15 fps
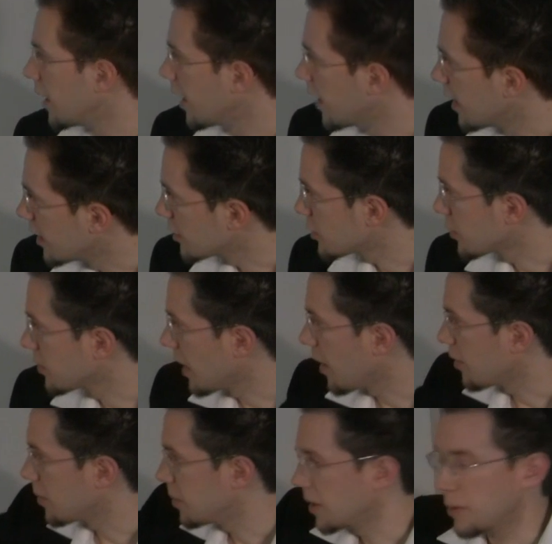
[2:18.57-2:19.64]
So
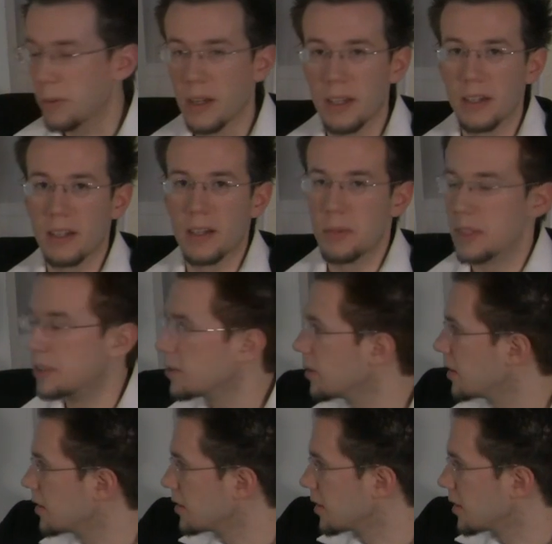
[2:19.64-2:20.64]
that would be what you're going to be doing,